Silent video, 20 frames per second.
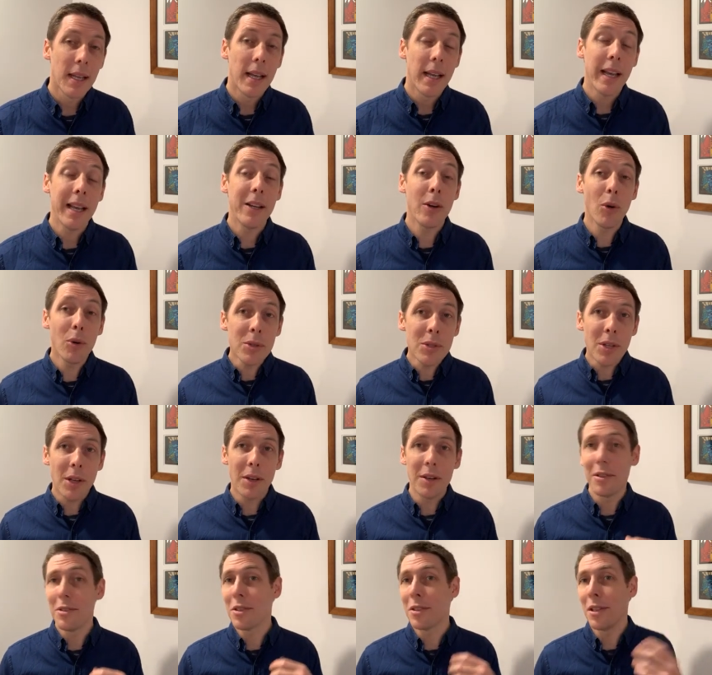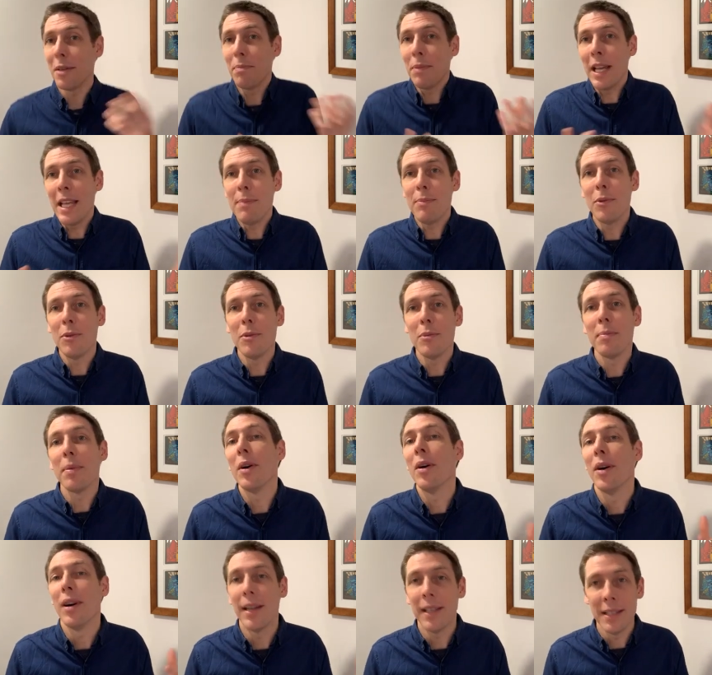and also to the people
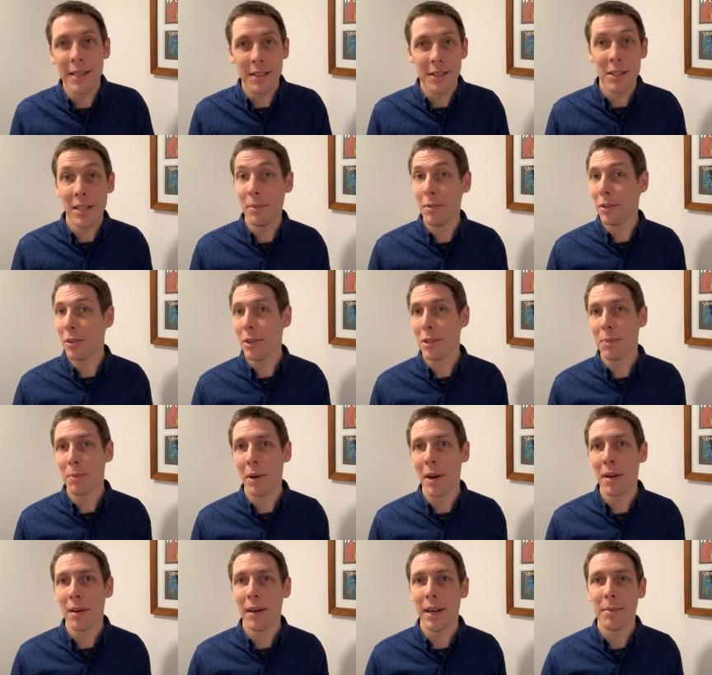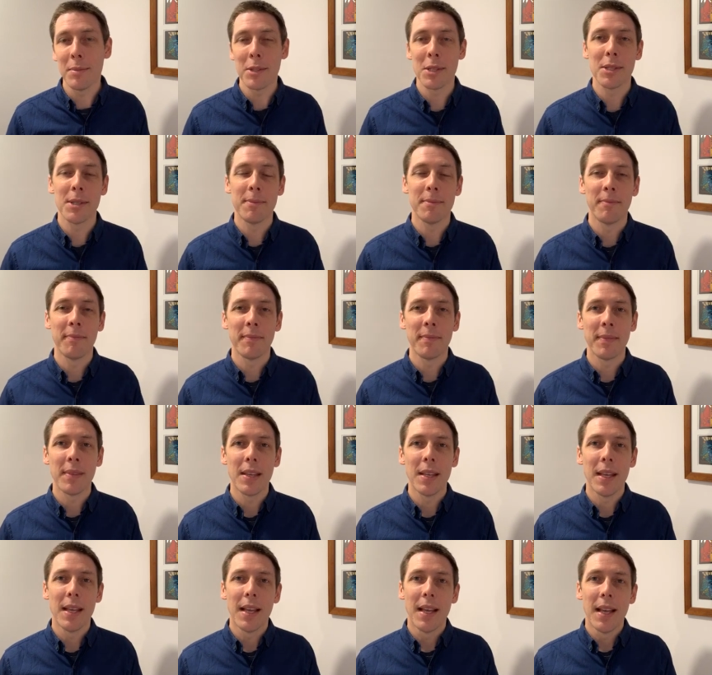behind some of those programs.
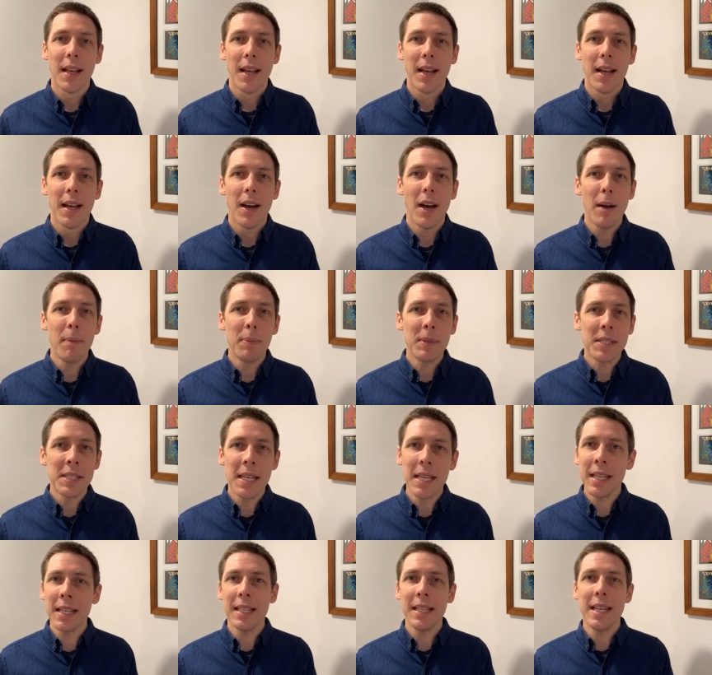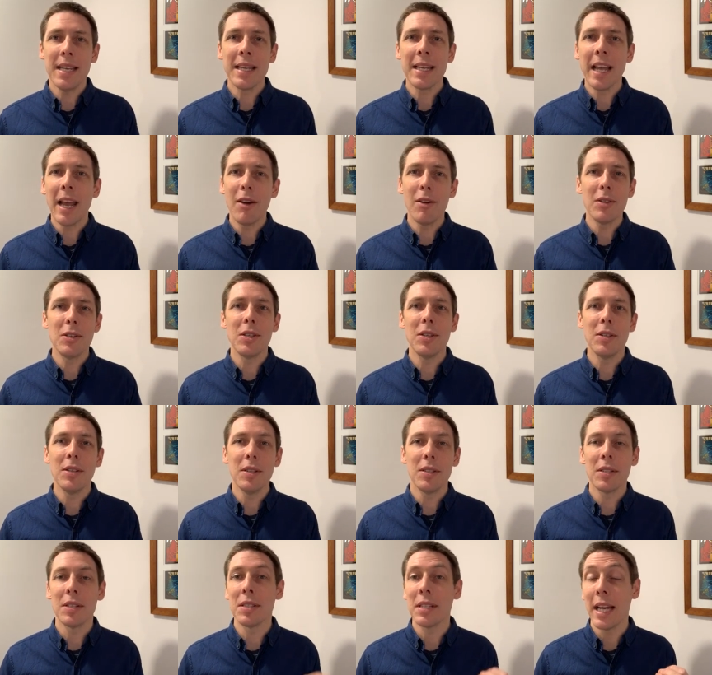I particularly encourage
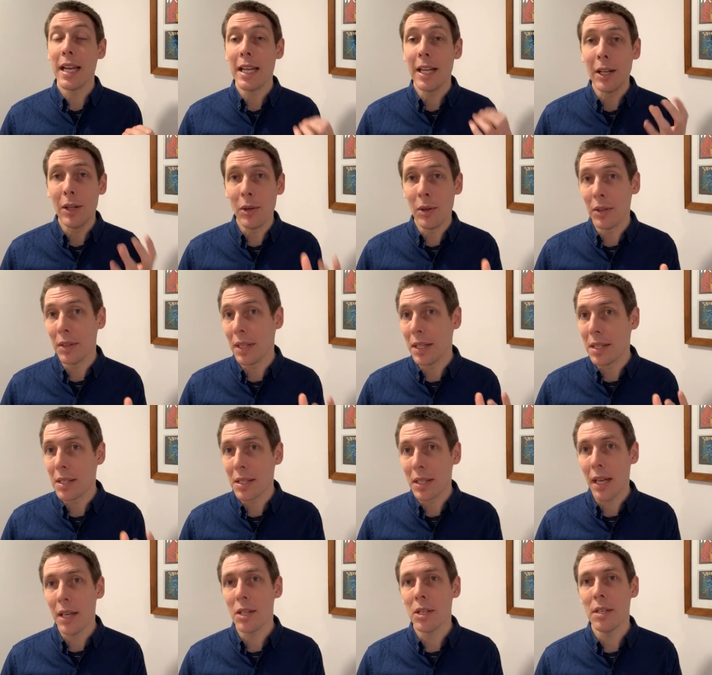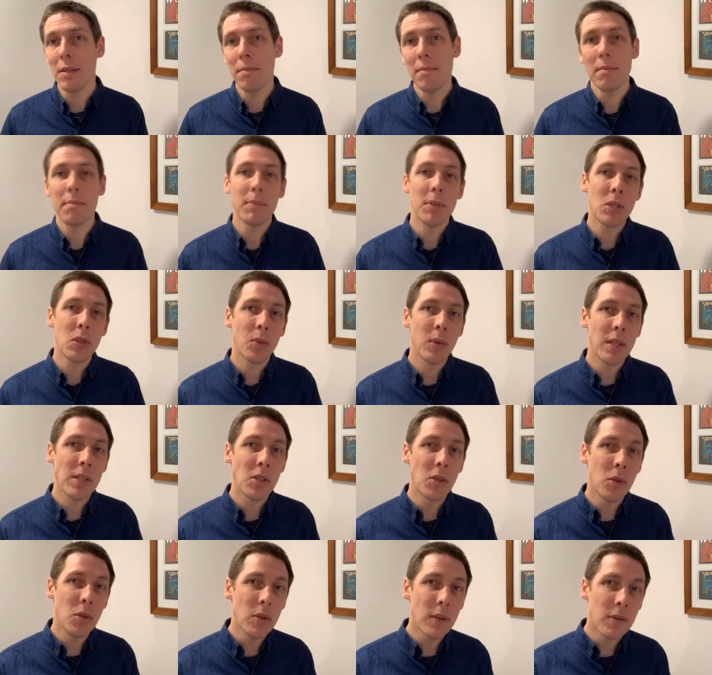you to take a look at the discussion between
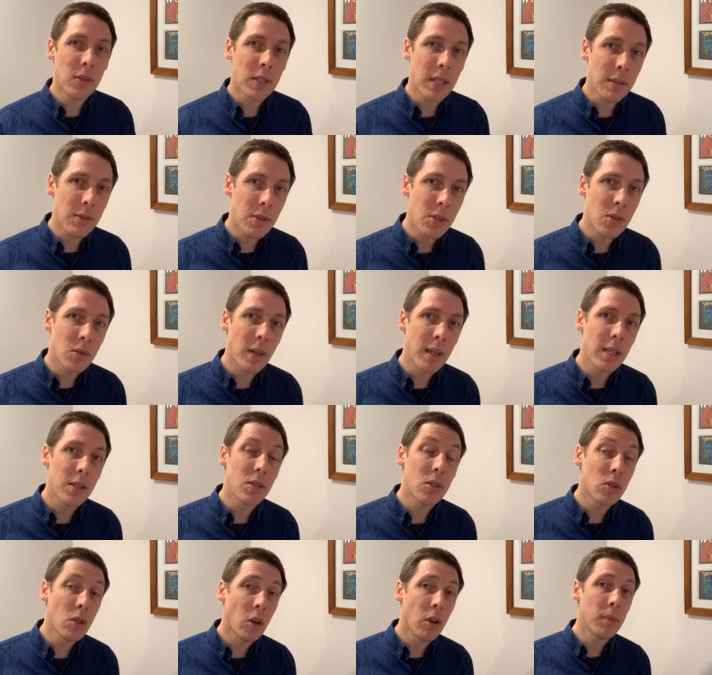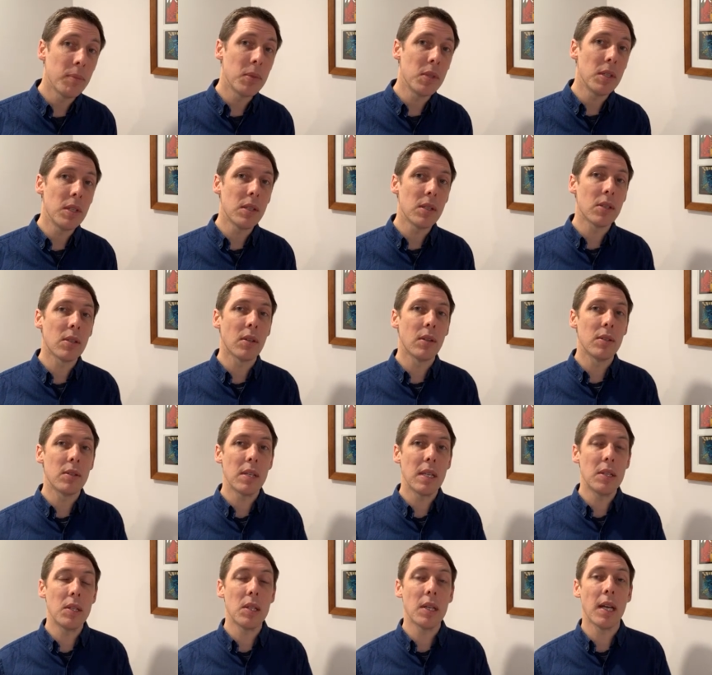two of South Australia's top geoscience
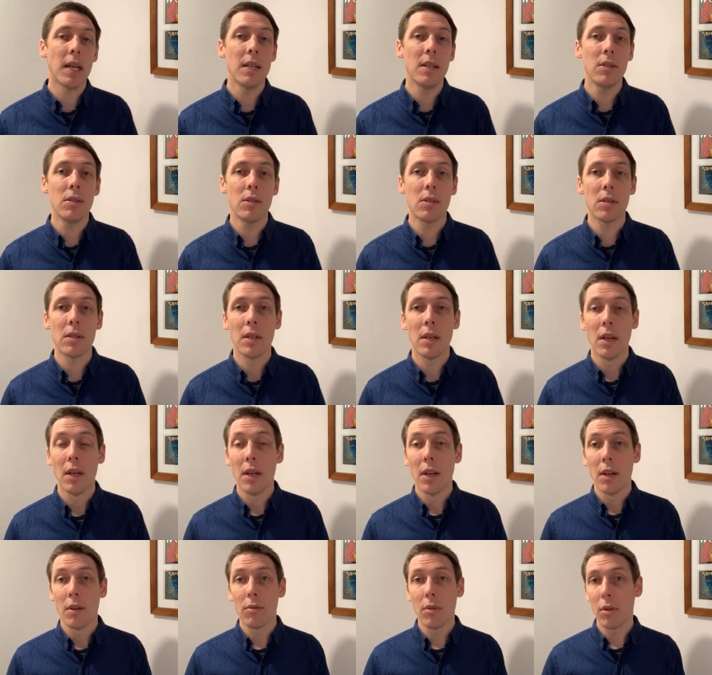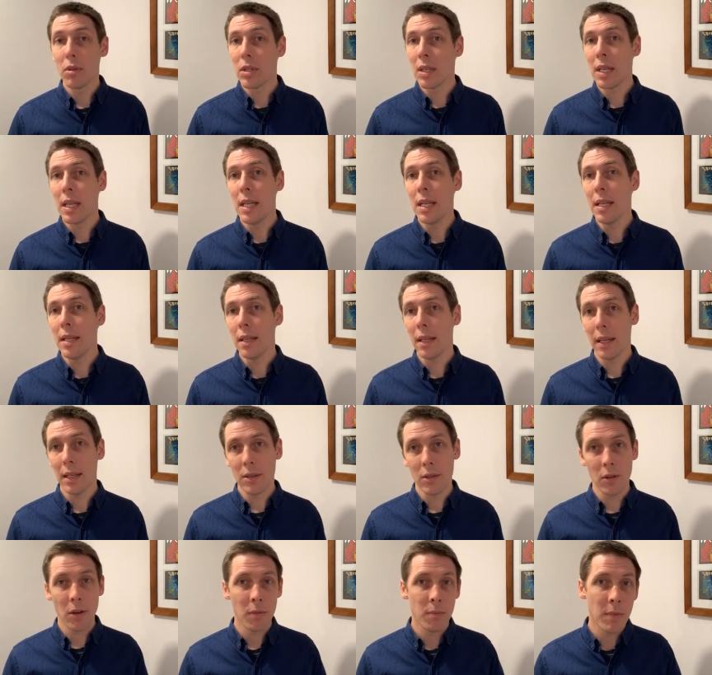educators, Ros King
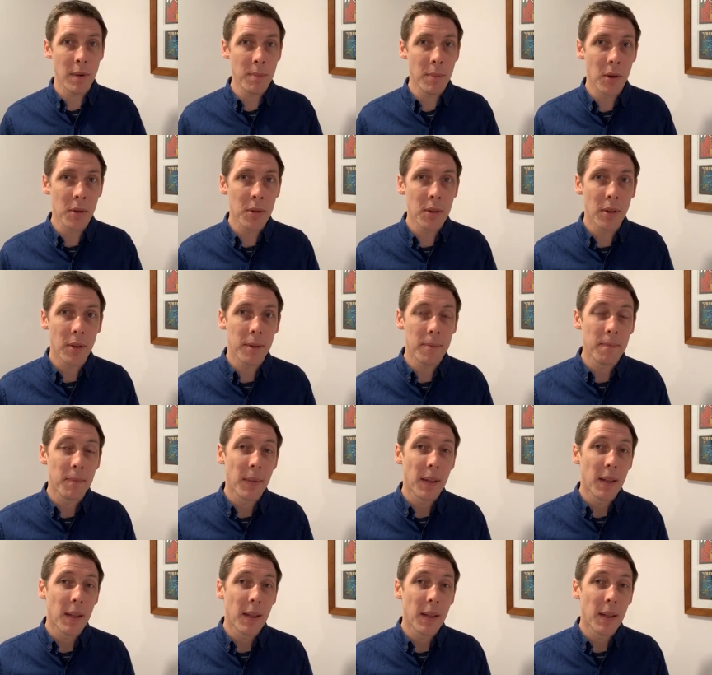and Tom Raimondo.